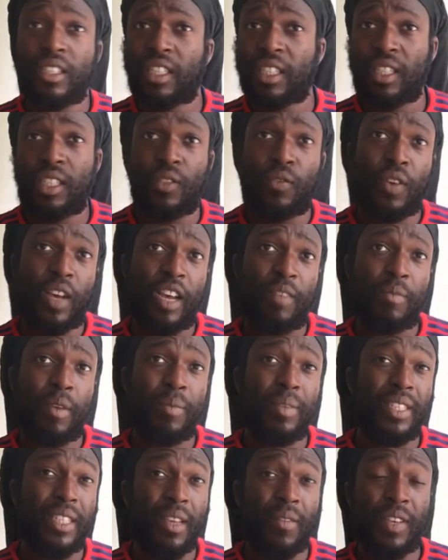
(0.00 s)
65,
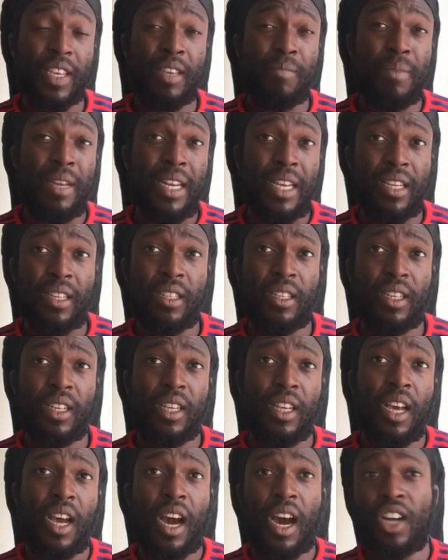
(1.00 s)
maybe 70 million.
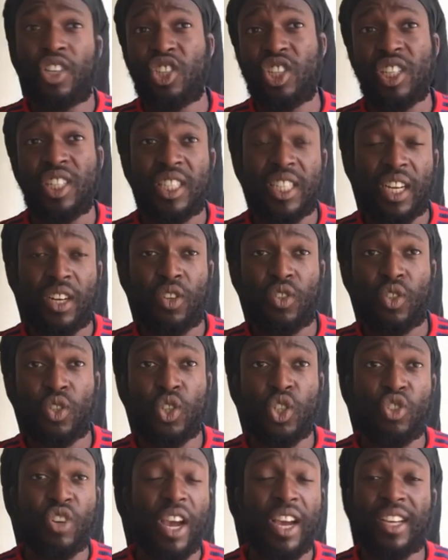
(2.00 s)
110 on
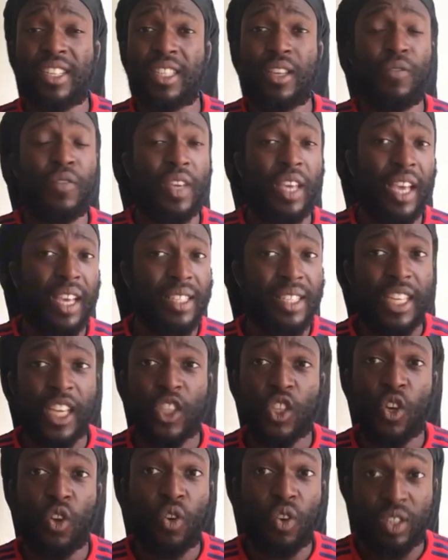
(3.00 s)
two strikers, and forget
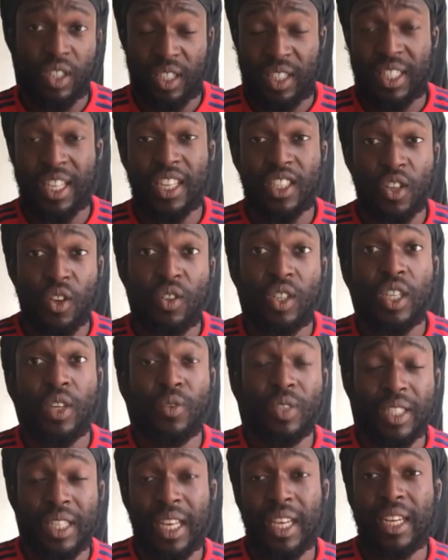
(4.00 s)
Sesko, because the Sesko deal
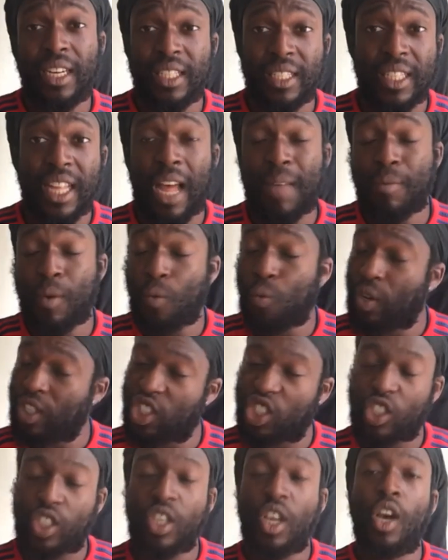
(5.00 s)
was taking its time, and
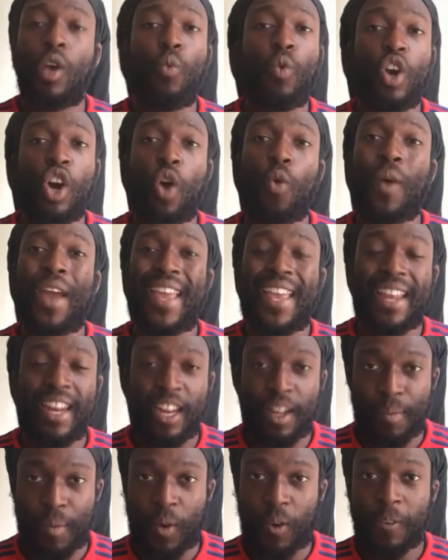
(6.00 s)
we're not waiting
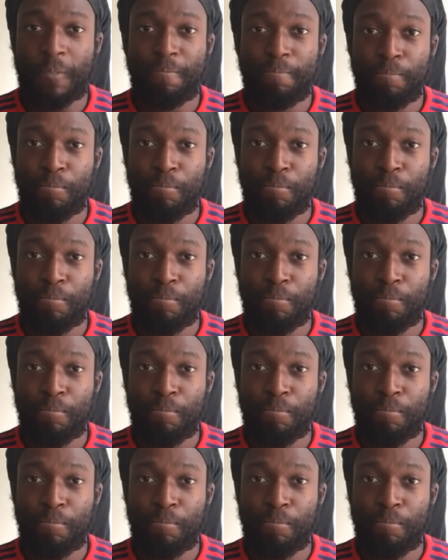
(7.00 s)
anymore.